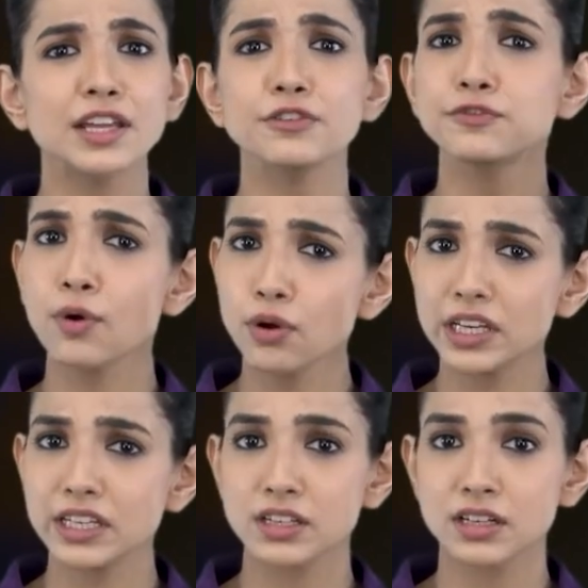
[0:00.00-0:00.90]
and 4
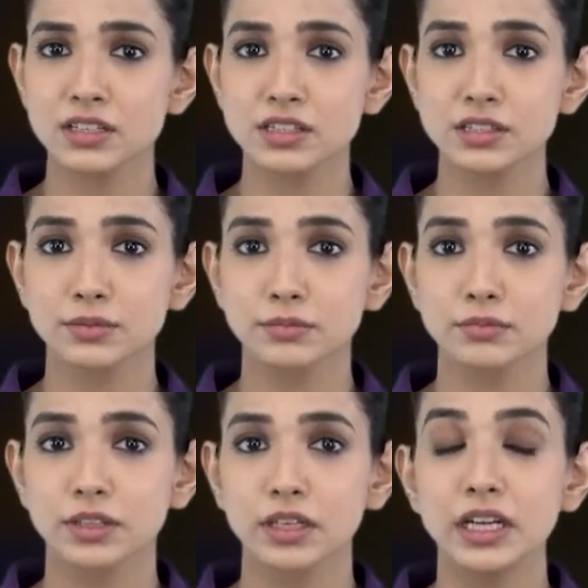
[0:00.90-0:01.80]
liters.
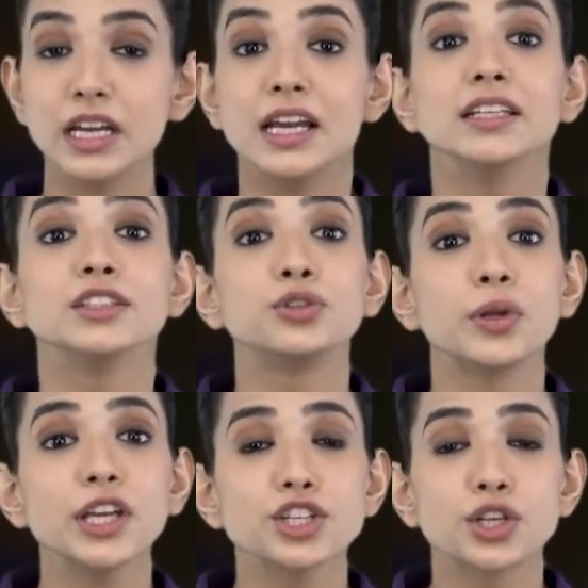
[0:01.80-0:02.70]
The
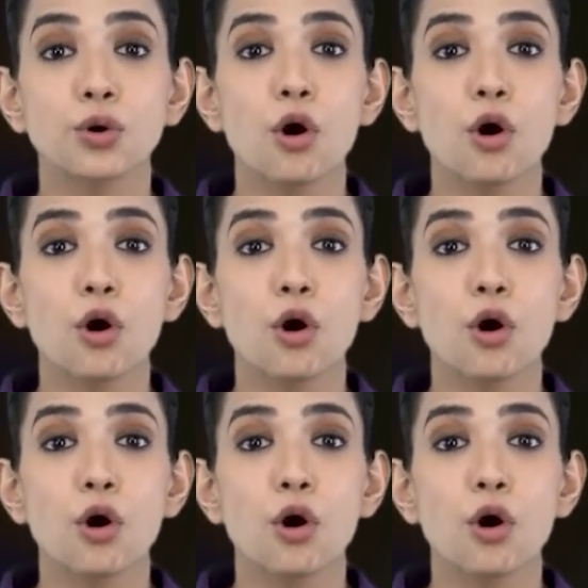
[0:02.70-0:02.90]
ratio